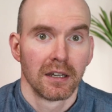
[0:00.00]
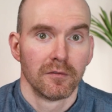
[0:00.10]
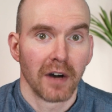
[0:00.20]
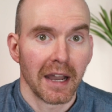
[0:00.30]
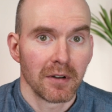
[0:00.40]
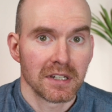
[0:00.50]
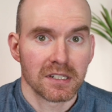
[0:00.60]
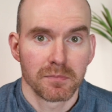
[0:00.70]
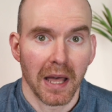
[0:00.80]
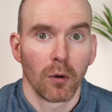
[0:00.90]

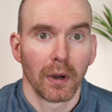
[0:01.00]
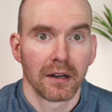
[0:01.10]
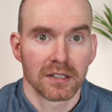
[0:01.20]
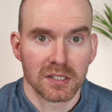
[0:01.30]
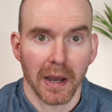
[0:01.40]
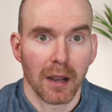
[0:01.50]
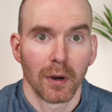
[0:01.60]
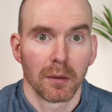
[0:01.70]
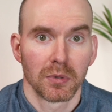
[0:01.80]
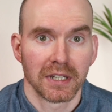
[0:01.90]
virus, malware, and
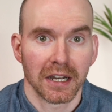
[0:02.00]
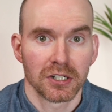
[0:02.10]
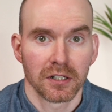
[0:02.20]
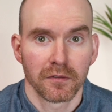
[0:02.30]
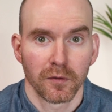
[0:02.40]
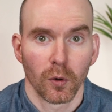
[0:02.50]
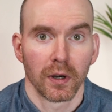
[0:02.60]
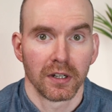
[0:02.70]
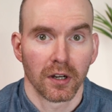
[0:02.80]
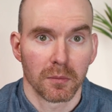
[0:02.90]
spyware protection
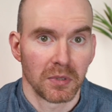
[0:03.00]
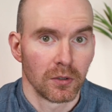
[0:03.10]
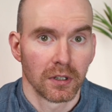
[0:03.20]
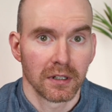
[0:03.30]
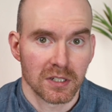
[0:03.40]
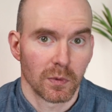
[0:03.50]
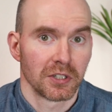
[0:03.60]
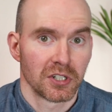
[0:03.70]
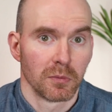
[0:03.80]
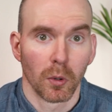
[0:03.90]
for your computer as well
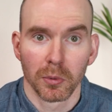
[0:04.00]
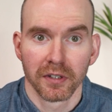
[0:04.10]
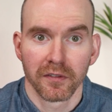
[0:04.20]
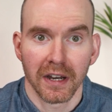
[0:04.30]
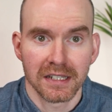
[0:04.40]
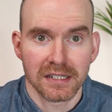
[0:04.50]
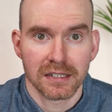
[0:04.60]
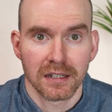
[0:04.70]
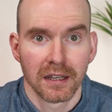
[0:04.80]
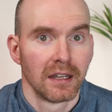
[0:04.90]
as your mobile device,